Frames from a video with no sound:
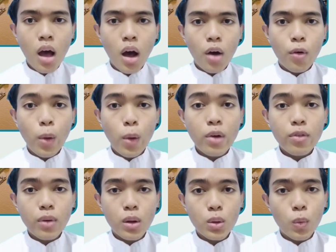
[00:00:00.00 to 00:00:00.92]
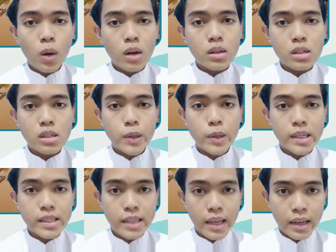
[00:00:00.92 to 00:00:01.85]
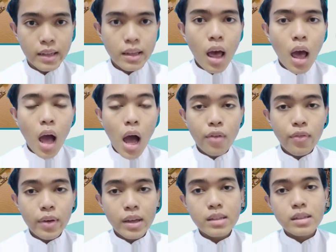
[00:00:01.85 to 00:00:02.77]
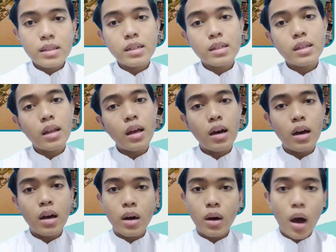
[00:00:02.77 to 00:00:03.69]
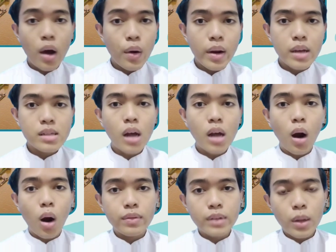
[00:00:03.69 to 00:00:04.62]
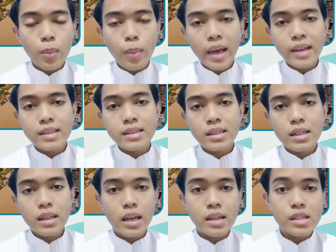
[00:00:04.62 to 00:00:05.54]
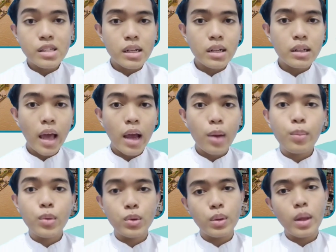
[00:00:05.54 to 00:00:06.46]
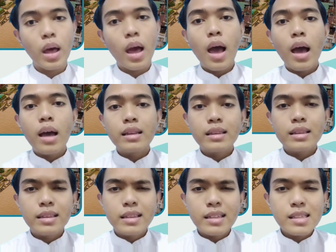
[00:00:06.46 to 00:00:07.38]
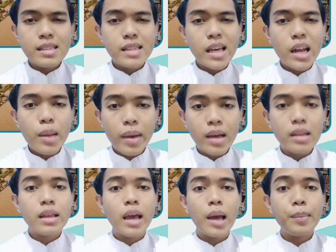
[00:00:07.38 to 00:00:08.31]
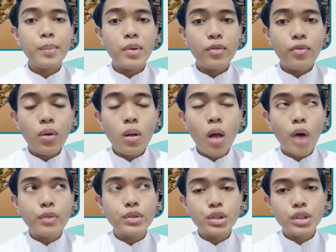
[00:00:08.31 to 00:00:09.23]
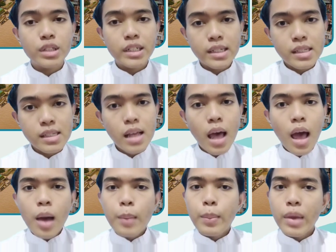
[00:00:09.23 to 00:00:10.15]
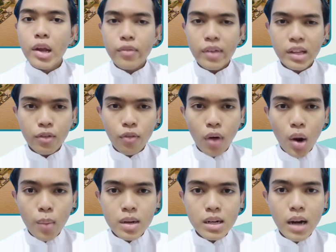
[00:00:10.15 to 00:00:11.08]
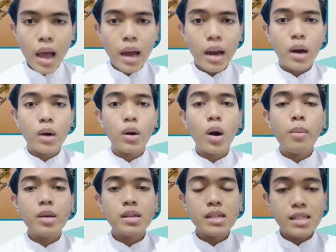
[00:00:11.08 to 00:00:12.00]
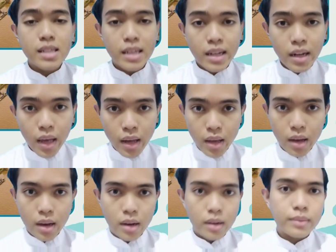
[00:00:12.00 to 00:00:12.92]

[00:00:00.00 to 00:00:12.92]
When floodwaters recede, affected areas are often blanketed in silt and mud. This sediment can be full of nutrients, benefiting farmers and agribusiness in the area.